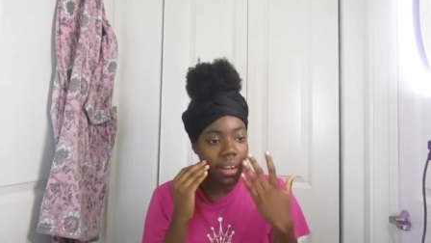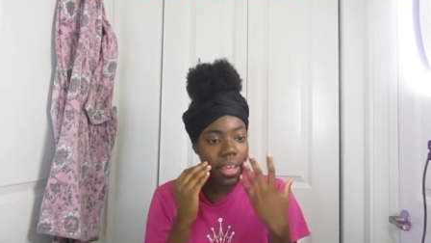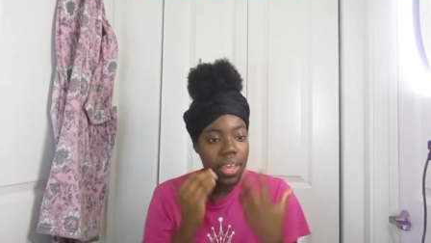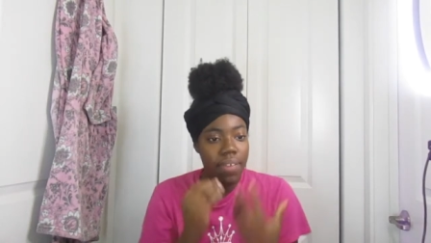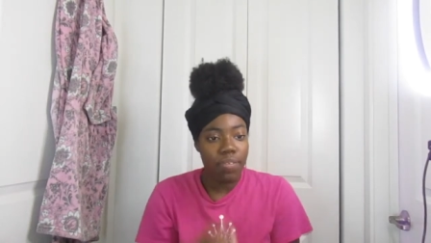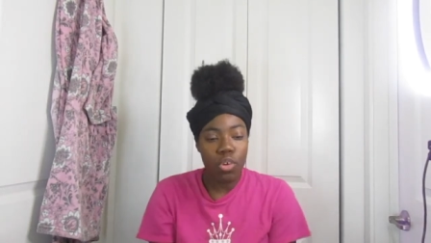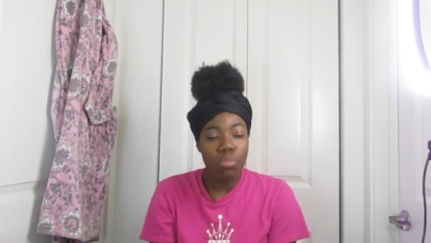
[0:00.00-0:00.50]

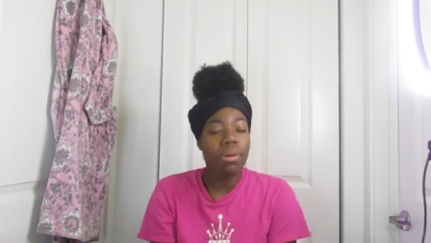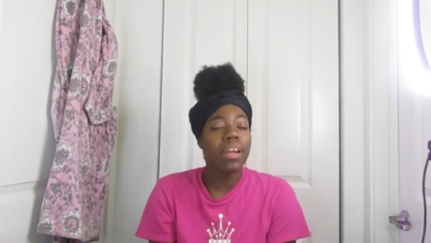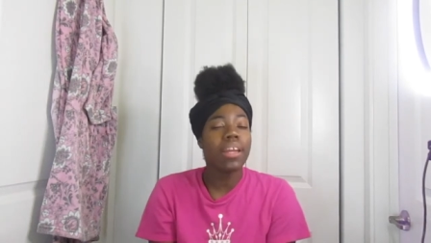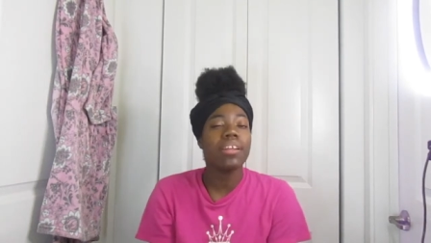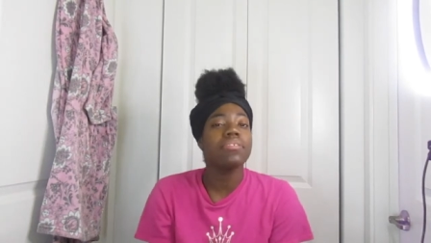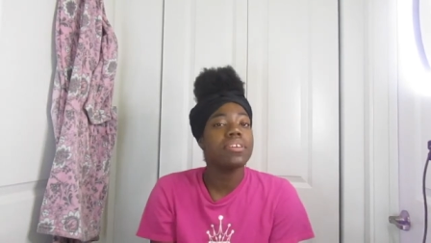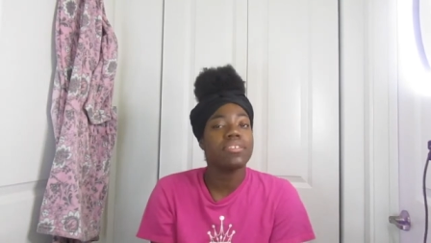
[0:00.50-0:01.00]
if you break
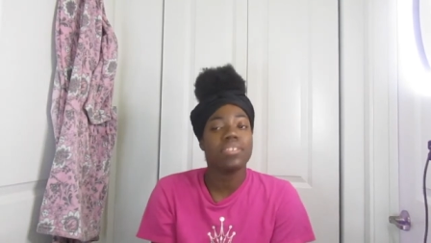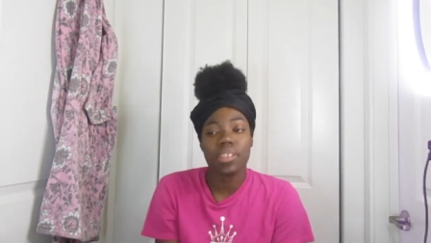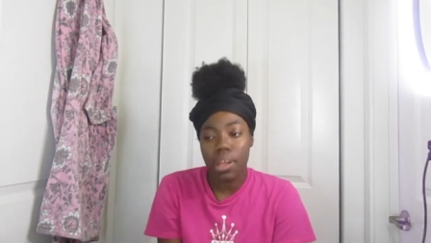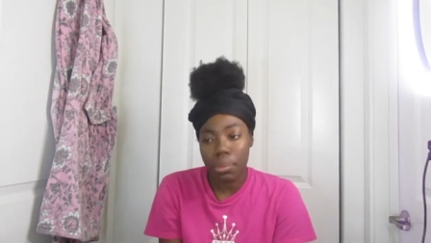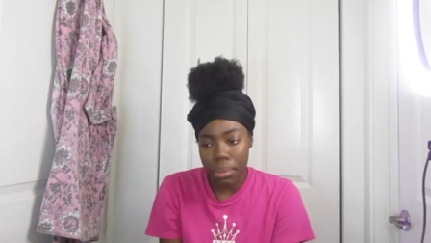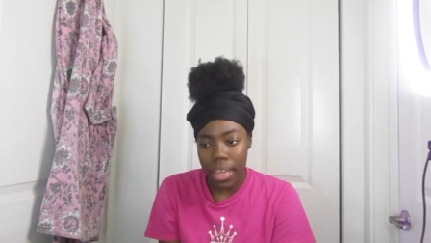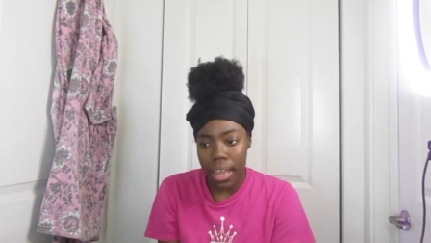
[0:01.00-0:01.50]
into a
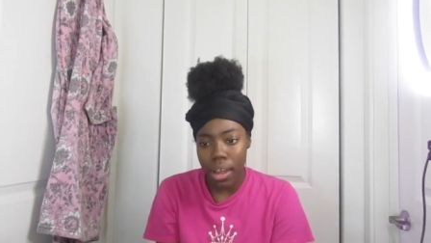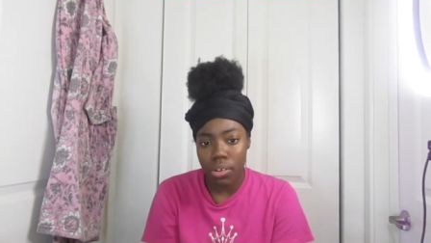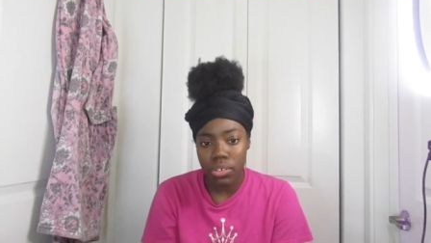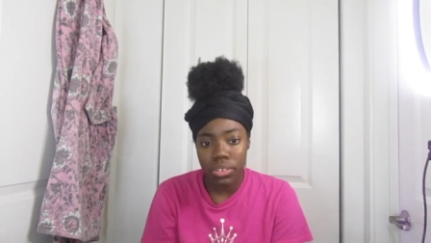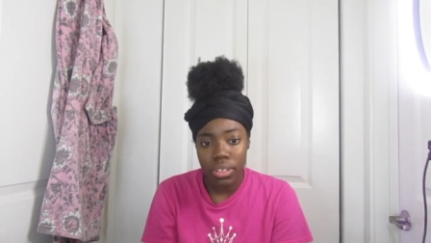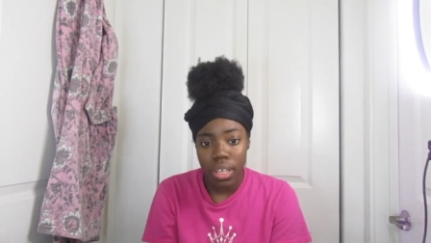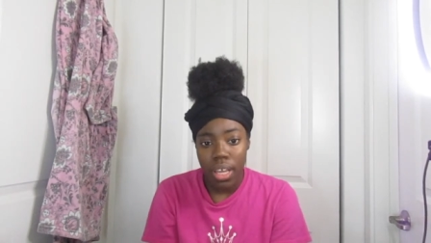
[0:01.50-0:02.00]
celebrity
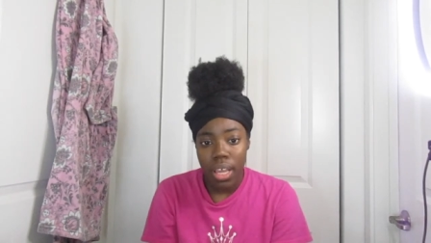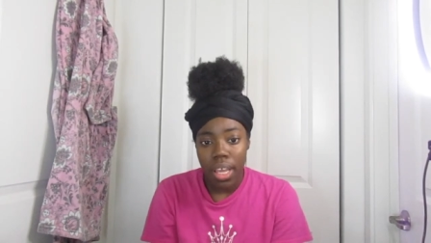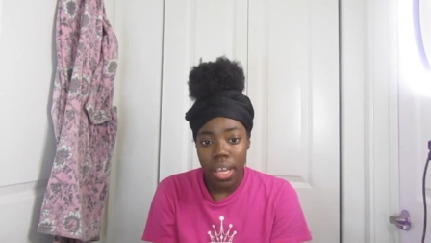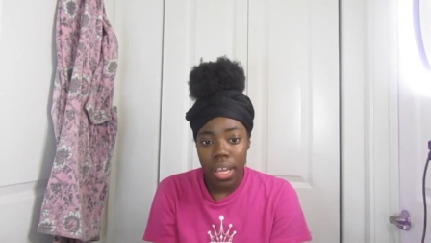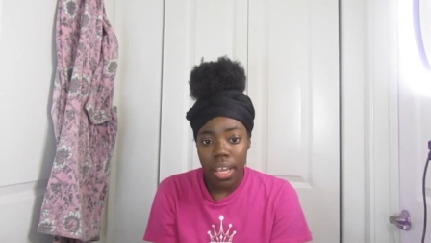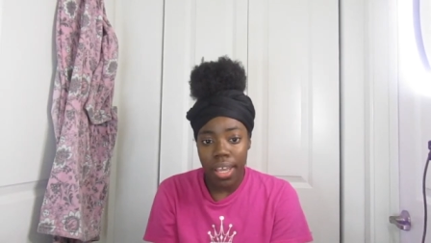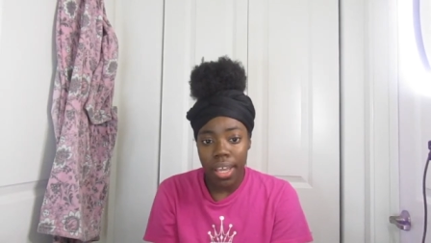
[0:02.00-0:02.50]
house
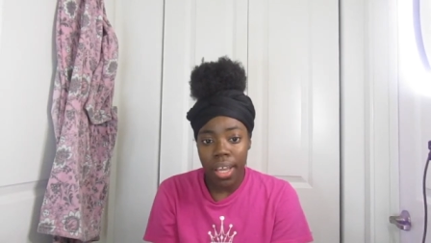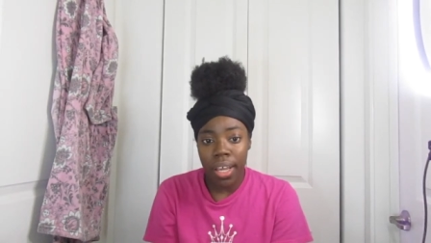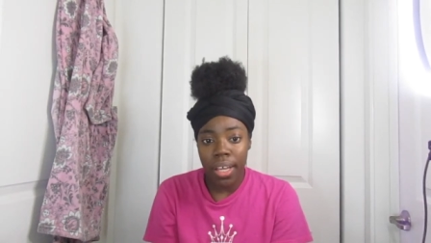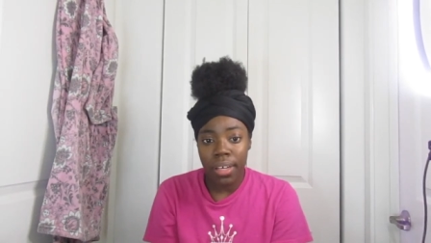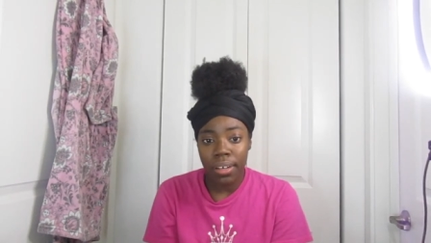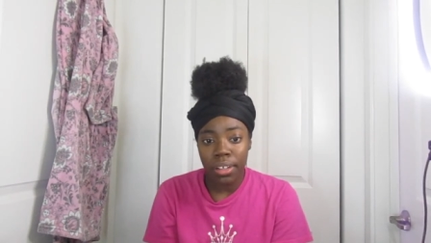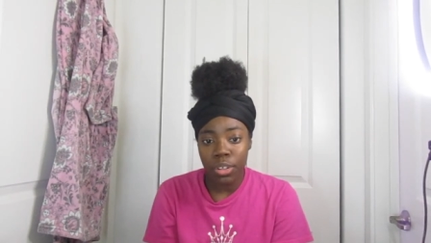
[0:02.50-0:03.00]

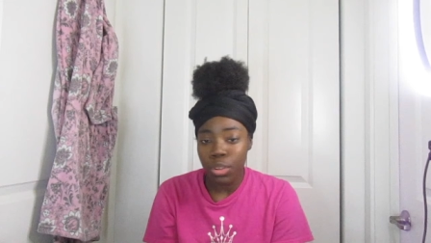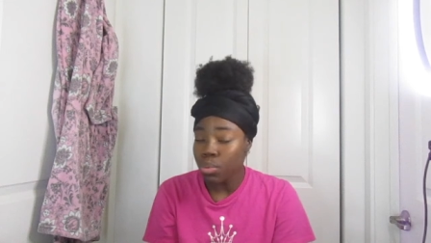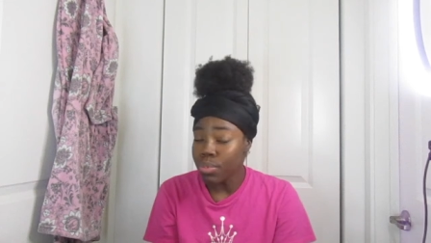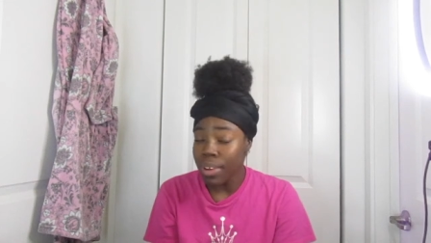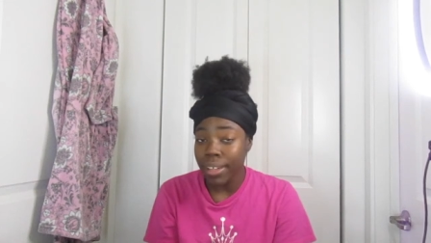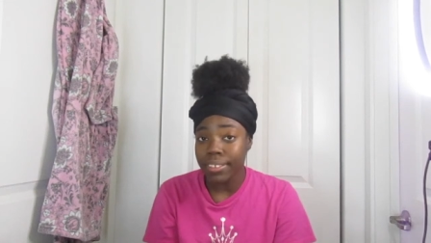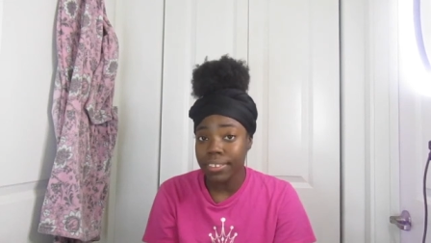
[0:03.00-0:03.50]
and you
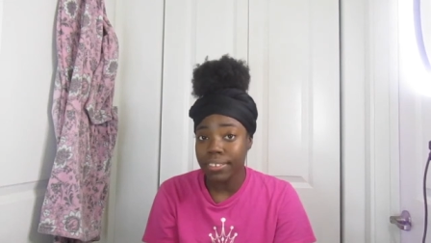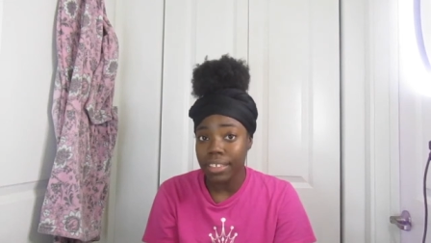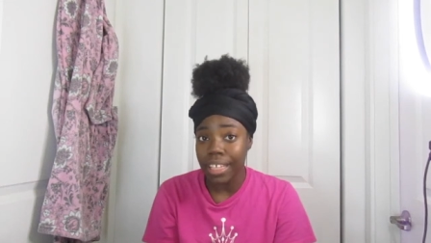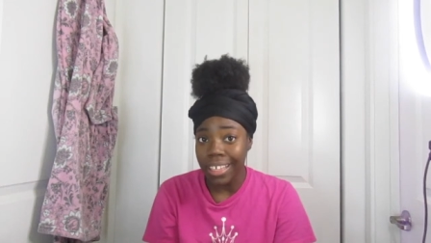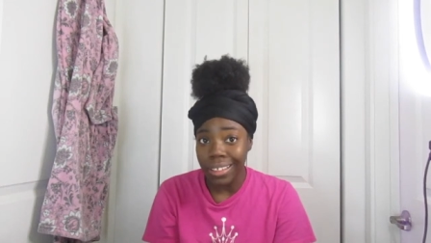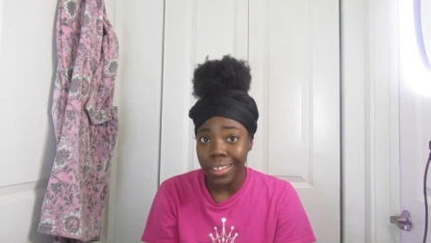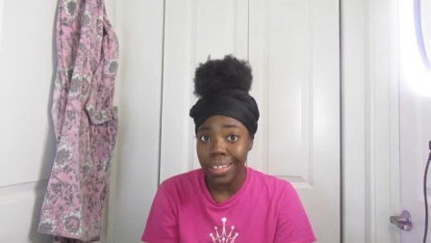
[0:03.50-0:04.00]
not
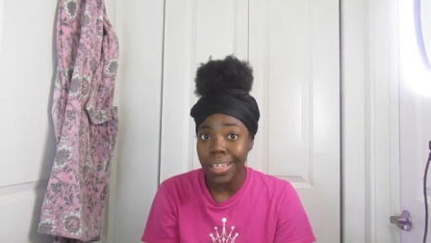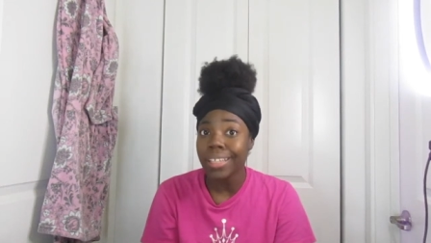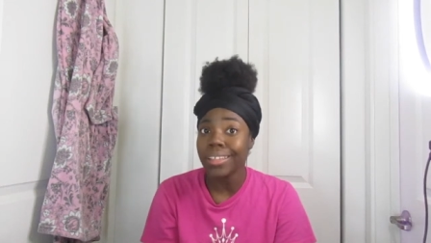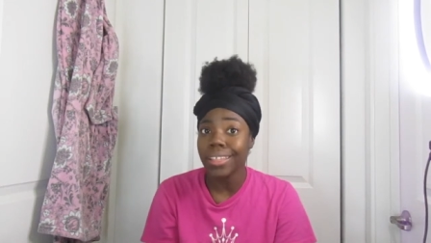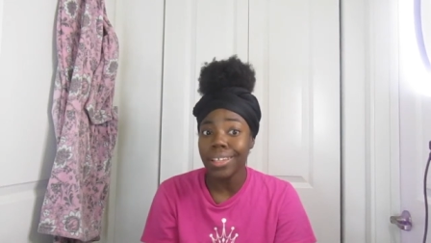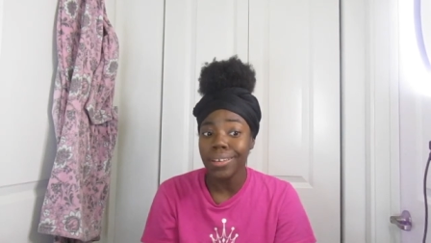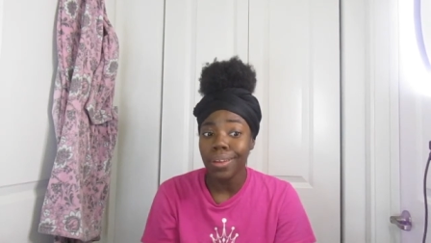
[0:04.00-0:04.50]
stealing
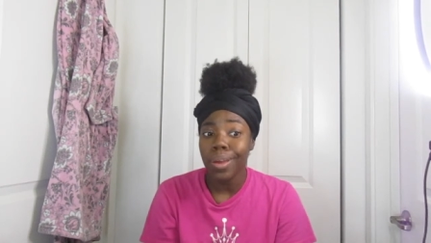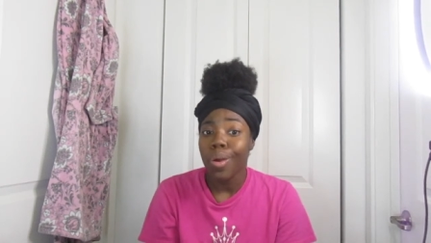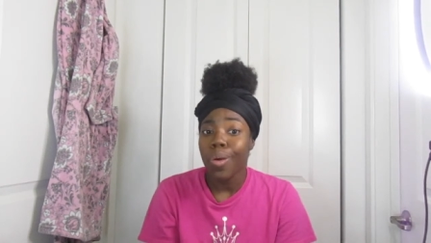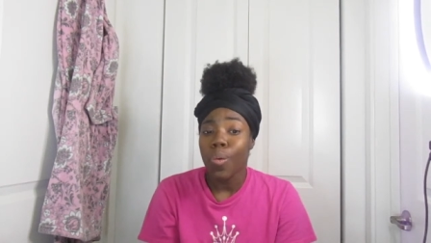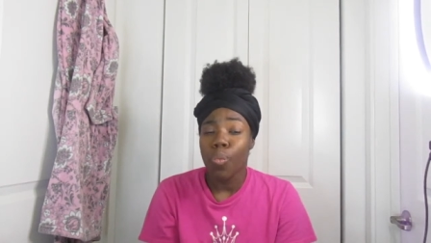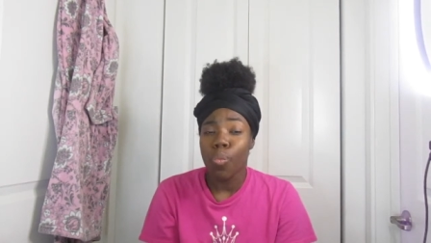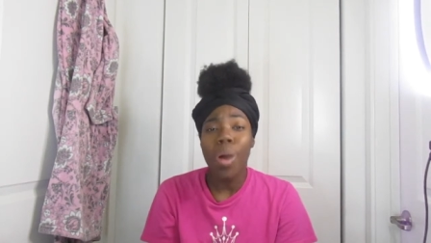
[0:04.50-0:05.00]
nothing,
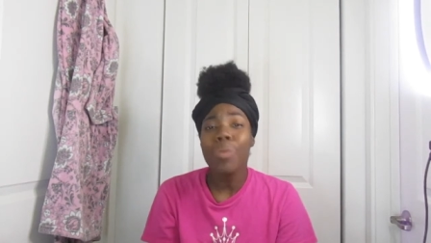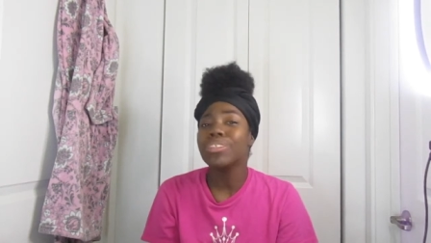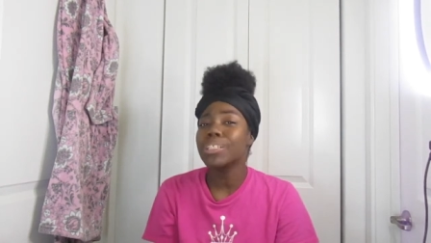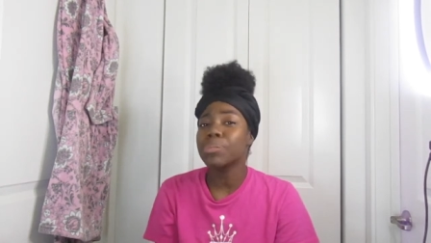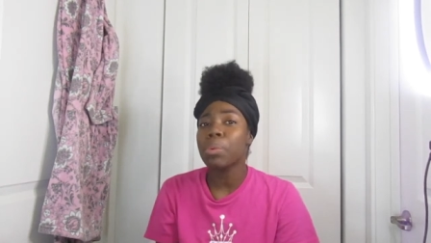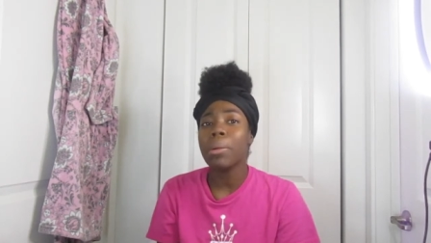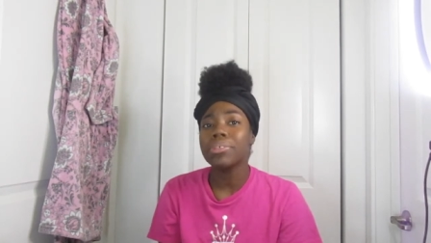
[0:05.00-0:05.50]
what was
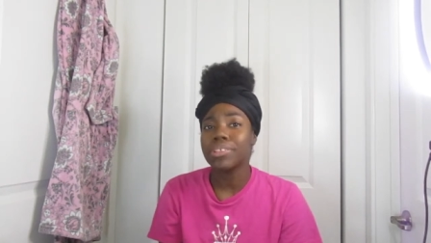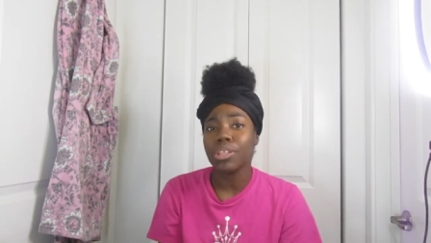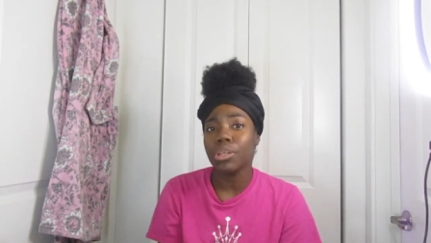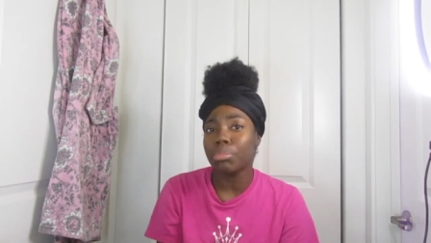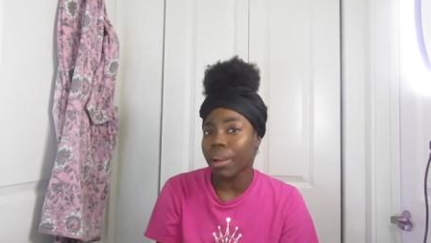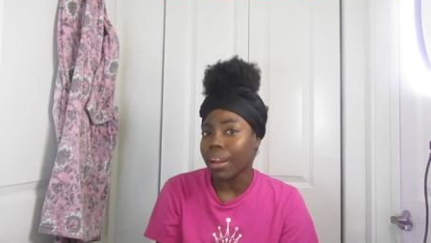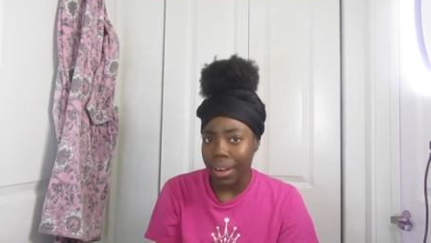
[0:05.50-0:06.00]
the purpose of
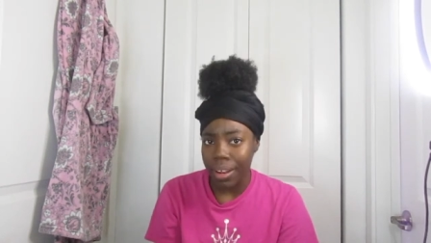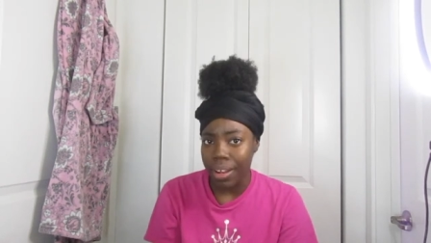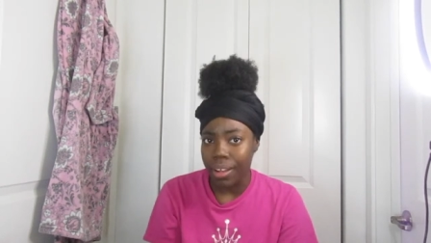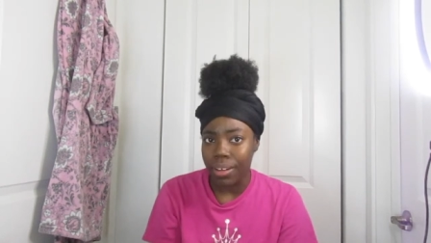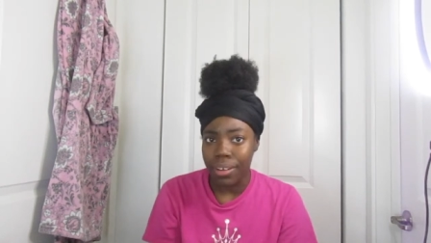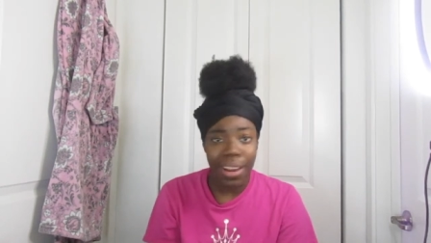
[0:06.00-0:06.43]
you breaking in?